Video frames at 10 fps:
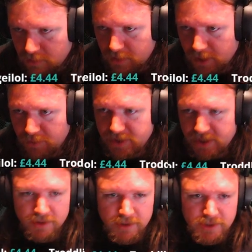Yeah, we're
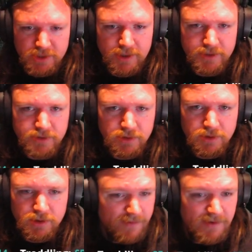taking this side.
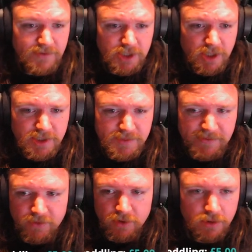I've never done this
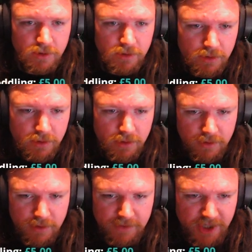before.
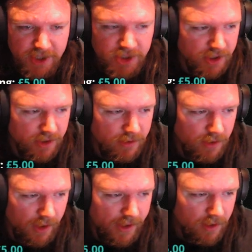They've changed it.
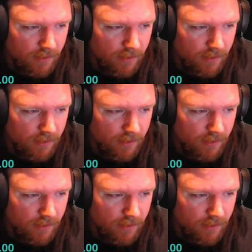I like it.